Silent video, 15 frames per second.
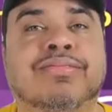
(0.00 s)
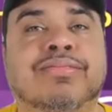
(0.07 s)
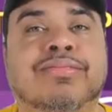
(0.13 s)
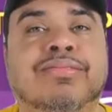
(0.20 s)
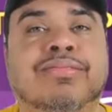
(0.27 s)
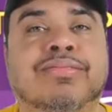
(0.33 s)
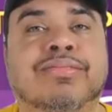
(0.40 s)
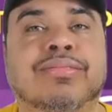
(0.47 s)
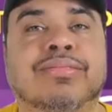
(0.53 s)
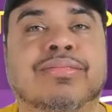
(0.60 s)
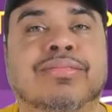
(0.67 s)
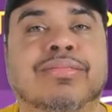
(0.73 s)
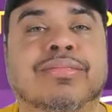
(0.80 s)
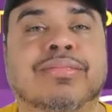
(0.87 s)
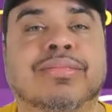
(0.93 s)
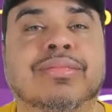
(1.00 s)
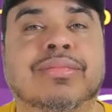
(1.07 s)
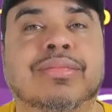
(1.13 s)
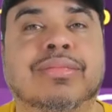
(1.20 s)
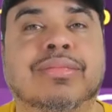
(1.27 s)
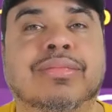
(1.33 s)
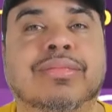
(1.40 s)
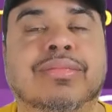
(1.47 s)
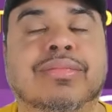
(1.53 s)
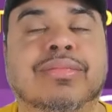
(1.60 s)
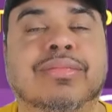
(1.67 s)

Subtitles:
(no one is talking)